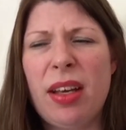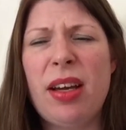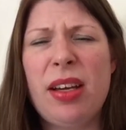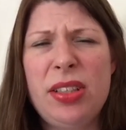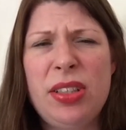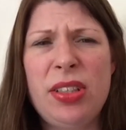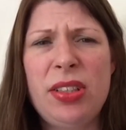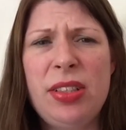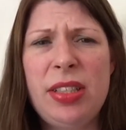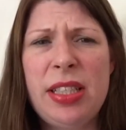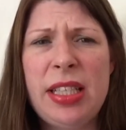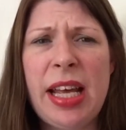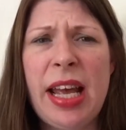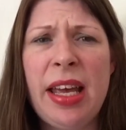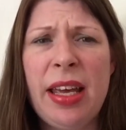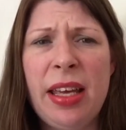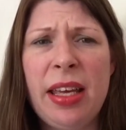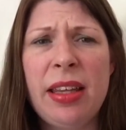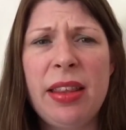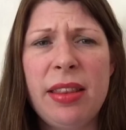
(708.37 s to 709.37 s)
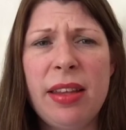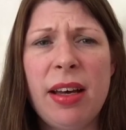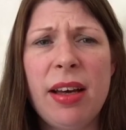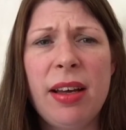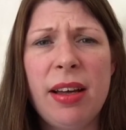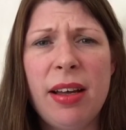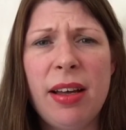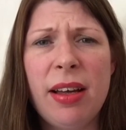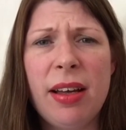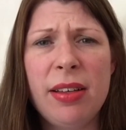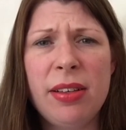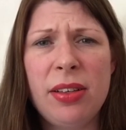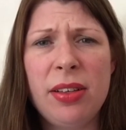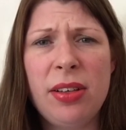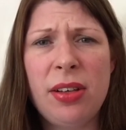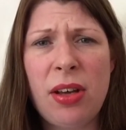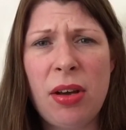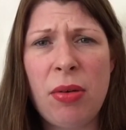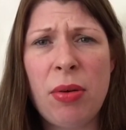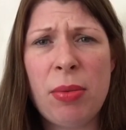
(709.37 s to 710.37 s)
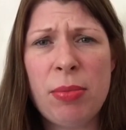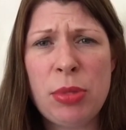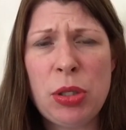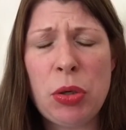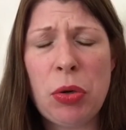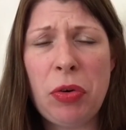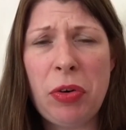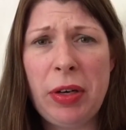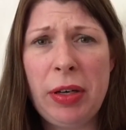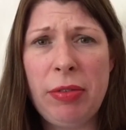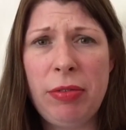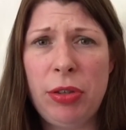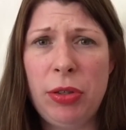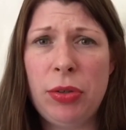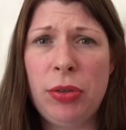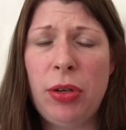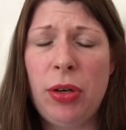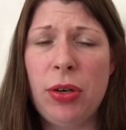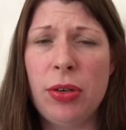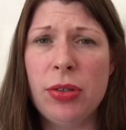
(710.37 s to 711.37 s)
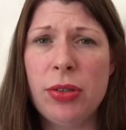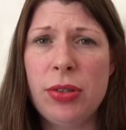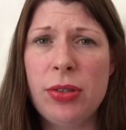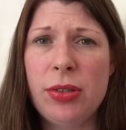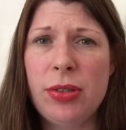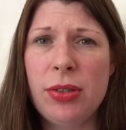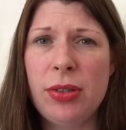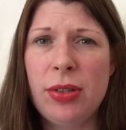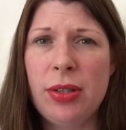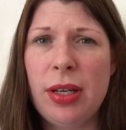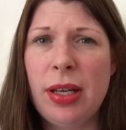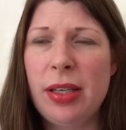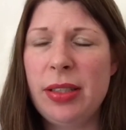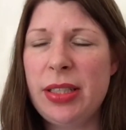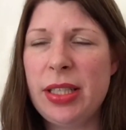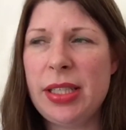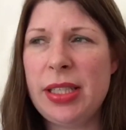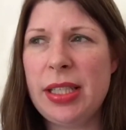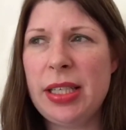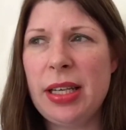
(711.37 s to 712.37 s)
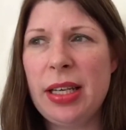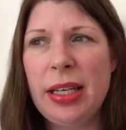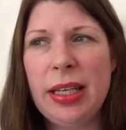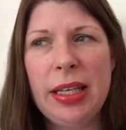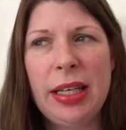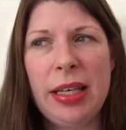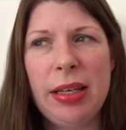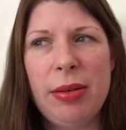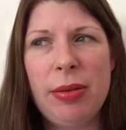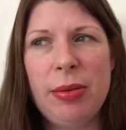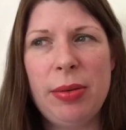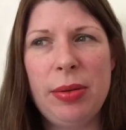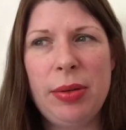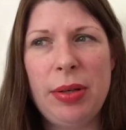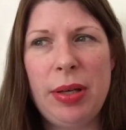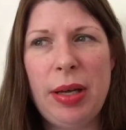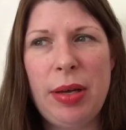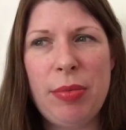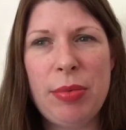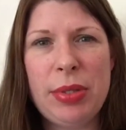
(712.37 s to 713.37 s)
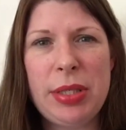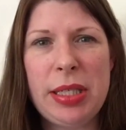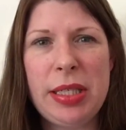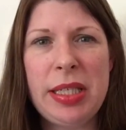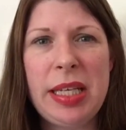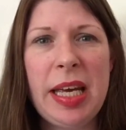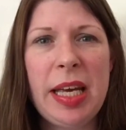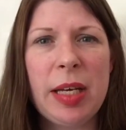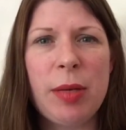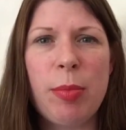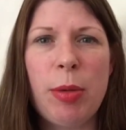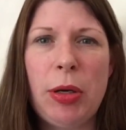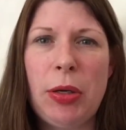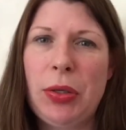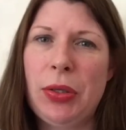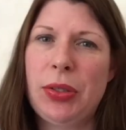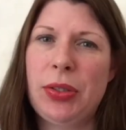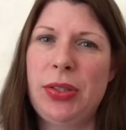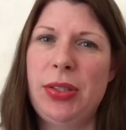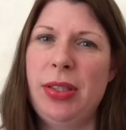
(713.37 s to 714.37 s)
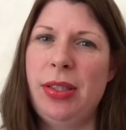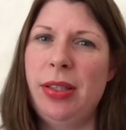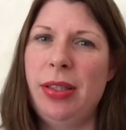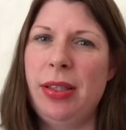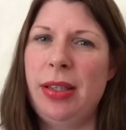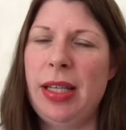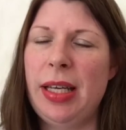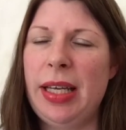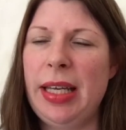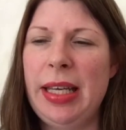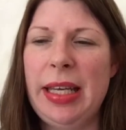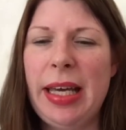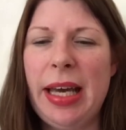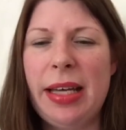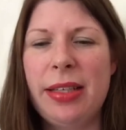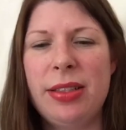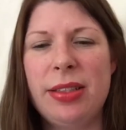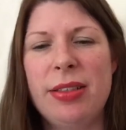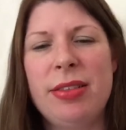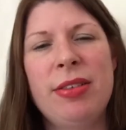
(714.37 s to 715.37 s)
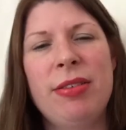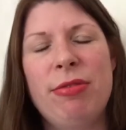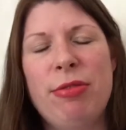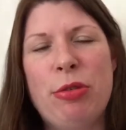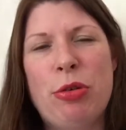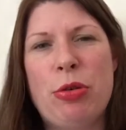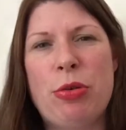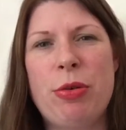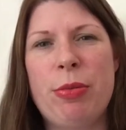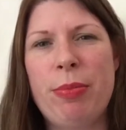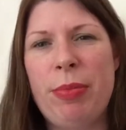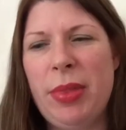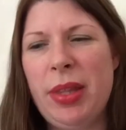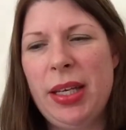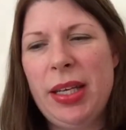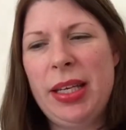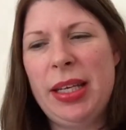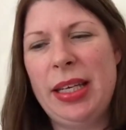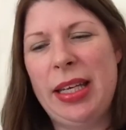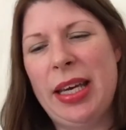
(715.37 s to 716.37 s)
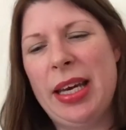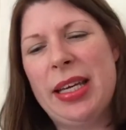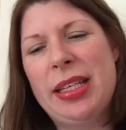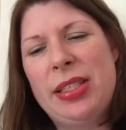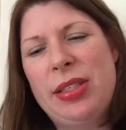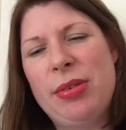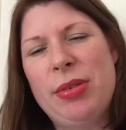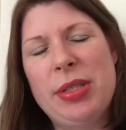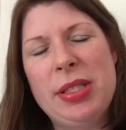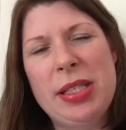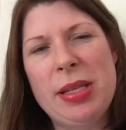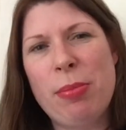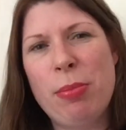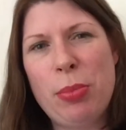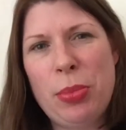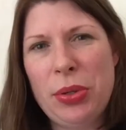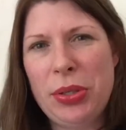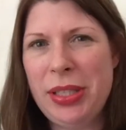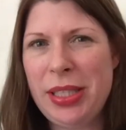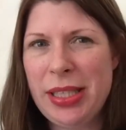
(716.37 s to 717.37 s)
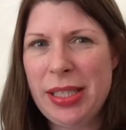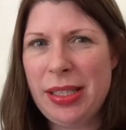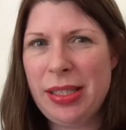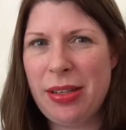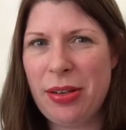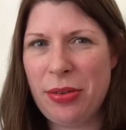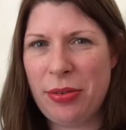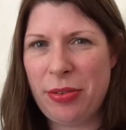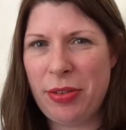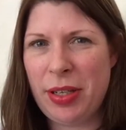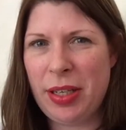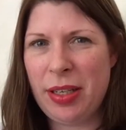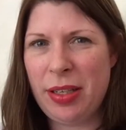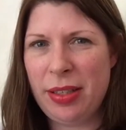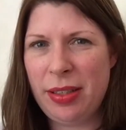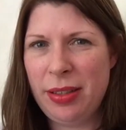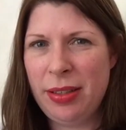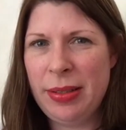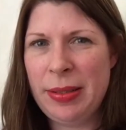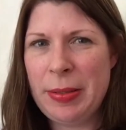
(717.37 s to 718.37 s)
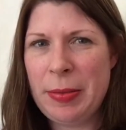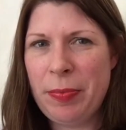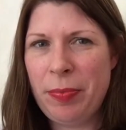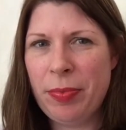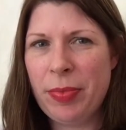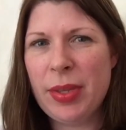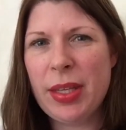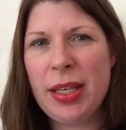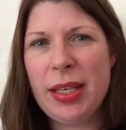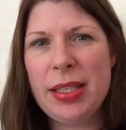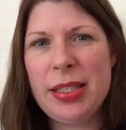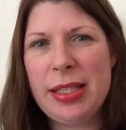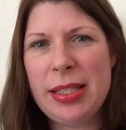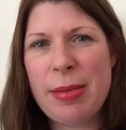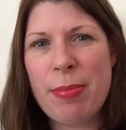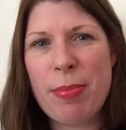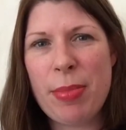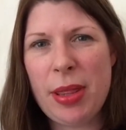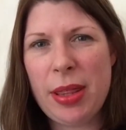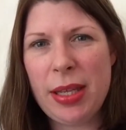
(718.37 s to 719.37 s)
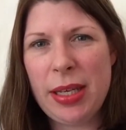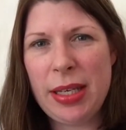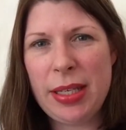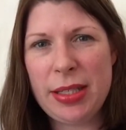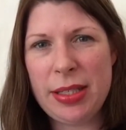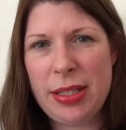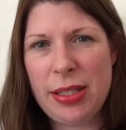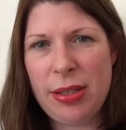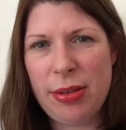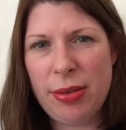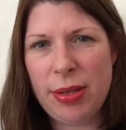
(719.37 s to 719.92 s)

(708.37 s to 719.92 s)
should say that, you know, I'm sorry for your loss. Just like it was a tick box that he had on a form that he had to at some point offer his sympathies to